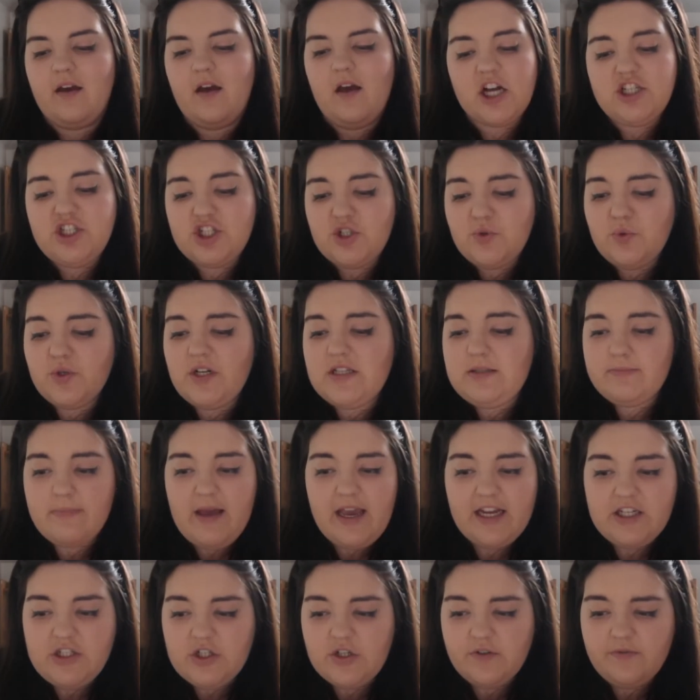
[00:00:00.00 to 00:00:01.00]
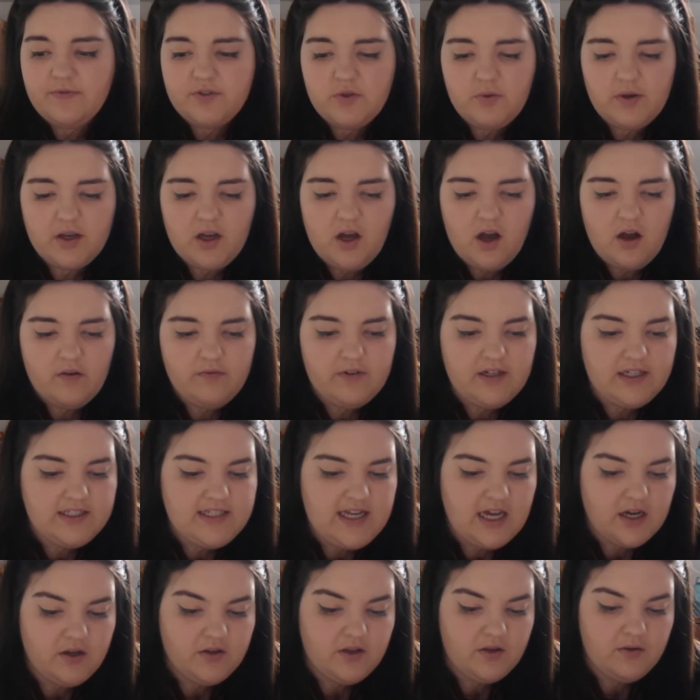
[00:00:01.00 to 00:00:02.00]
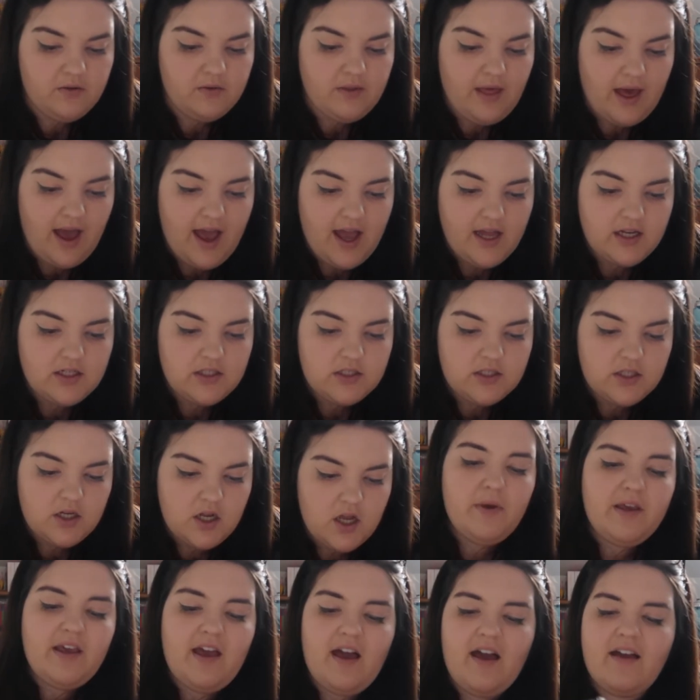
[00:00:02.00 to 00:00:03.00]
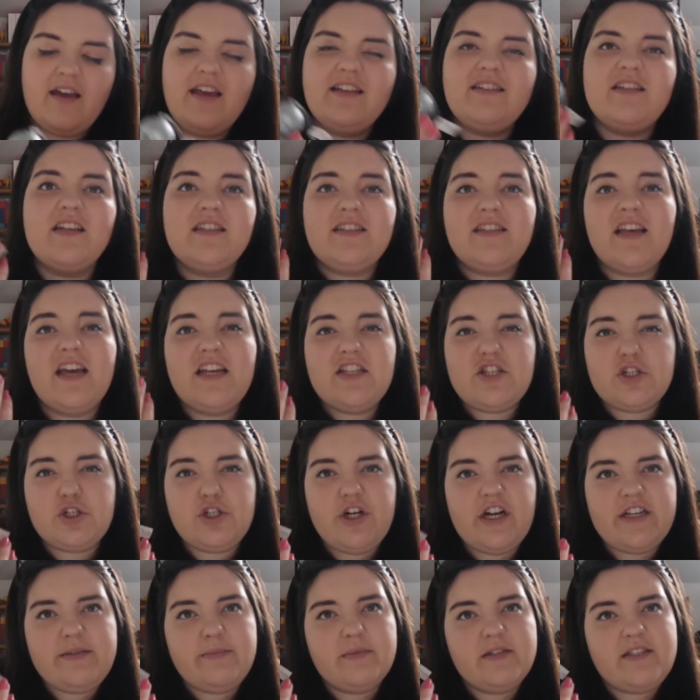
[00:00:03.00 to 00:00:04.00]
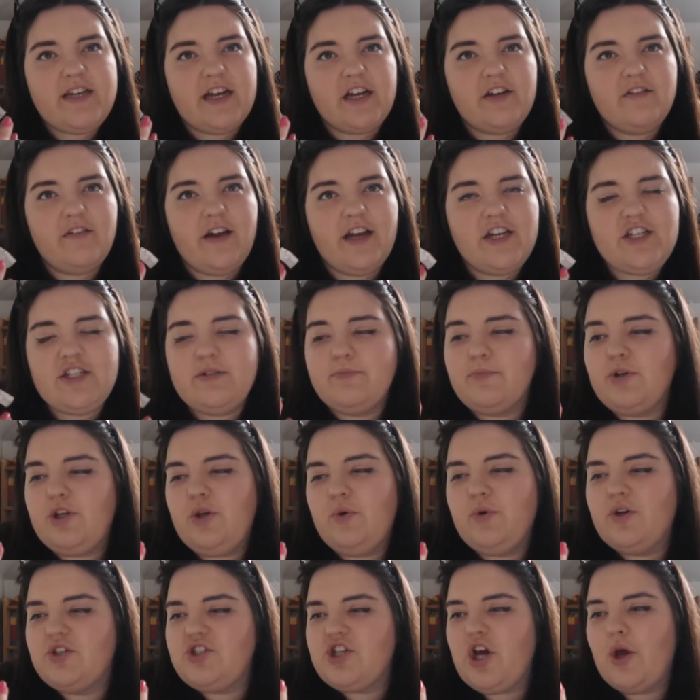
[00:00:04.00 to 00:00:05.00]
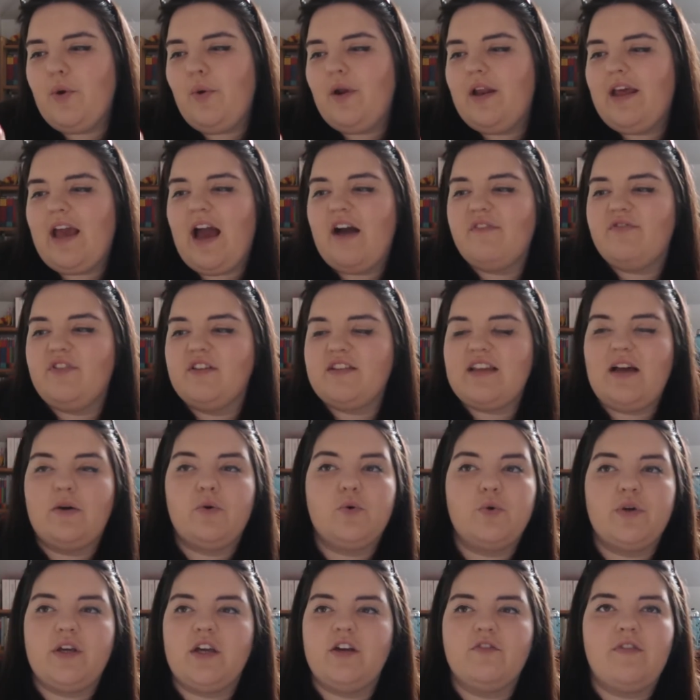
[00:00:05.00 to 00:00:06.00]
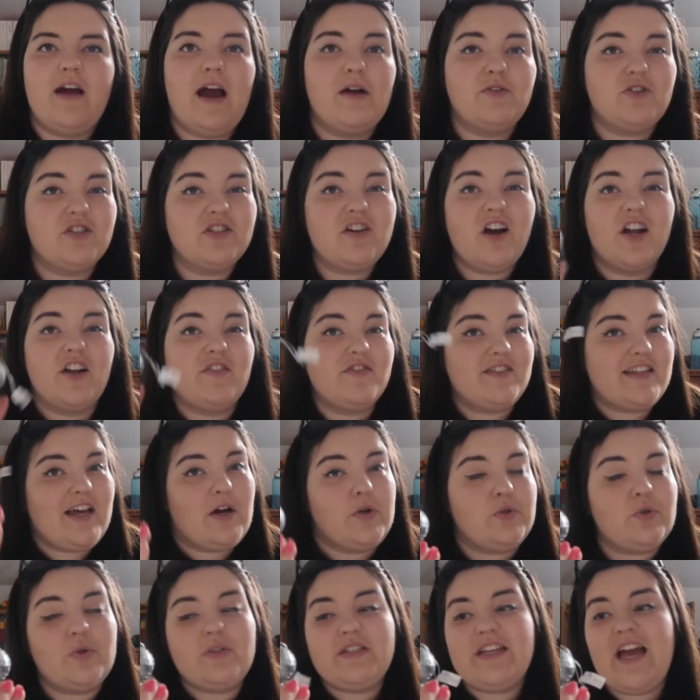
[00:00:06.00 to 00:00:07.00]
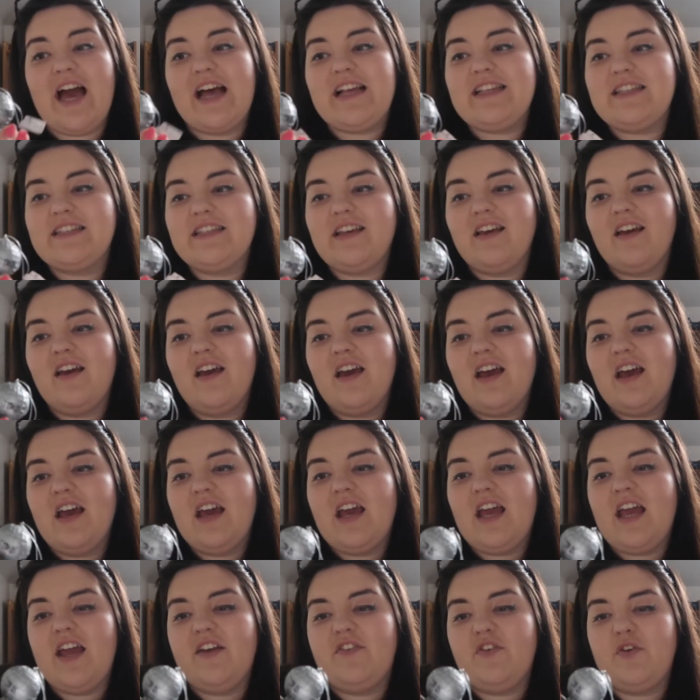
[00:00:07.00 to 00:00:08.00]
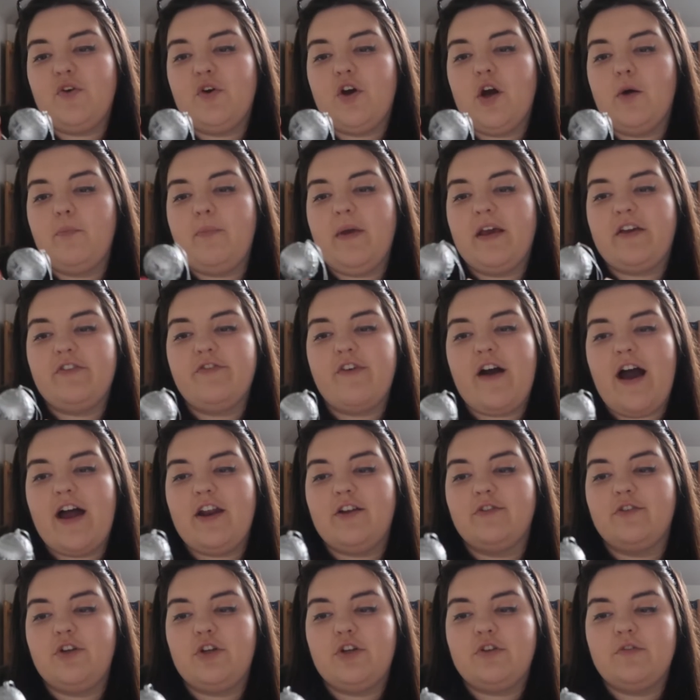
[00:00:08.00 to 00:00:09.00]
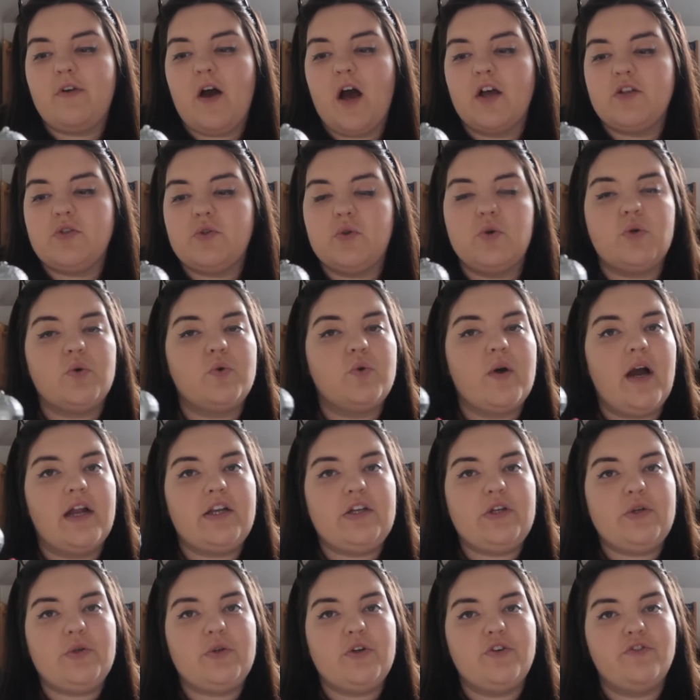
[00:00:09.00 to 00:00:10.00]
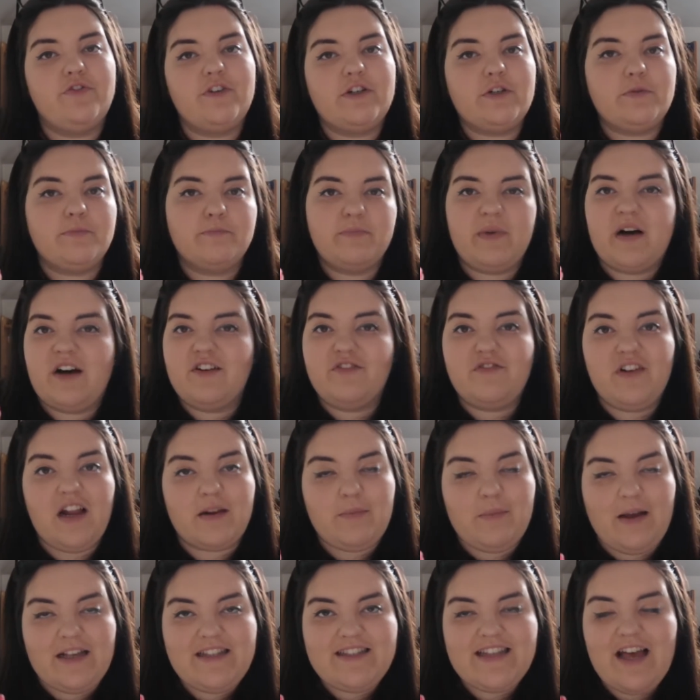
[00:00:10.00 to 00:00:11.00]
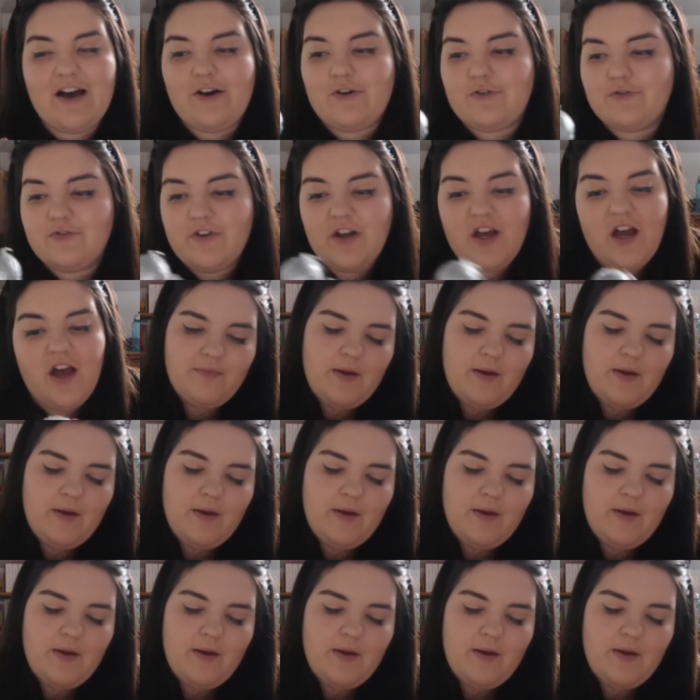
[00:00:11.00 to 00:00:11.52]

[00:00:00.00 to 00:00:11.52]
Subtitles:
I don't know what it's made of, so I can't really tell you that. But yeah, it does say it's a Christmas decoration, but you could totally have this out all year round, just kind of sat on your desk if you're a big fan of Universal and you're a film buff like myself.